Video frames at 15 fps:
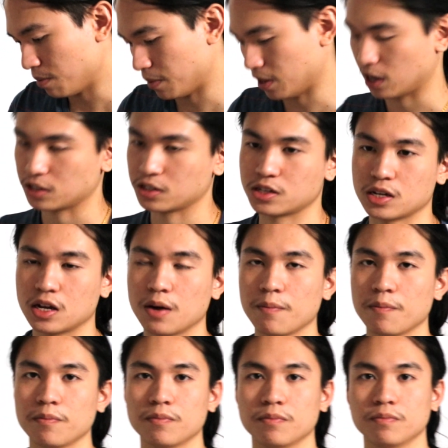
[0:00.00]
But that's
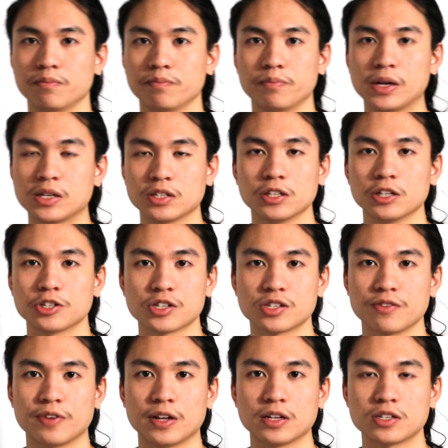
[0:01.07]
um, basically the
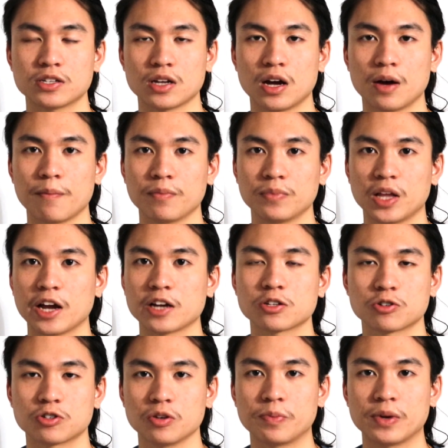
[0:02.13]
gist of it is um, the
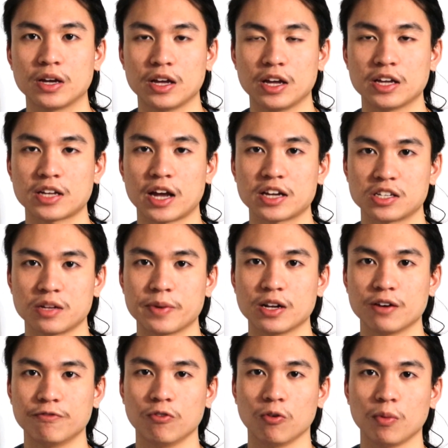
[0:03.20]
answer should be, it has to be
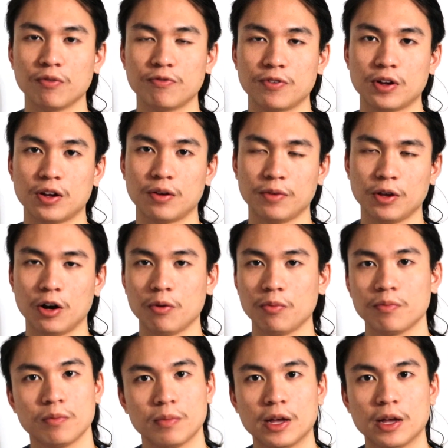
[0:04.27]
in a form of, uh, you know,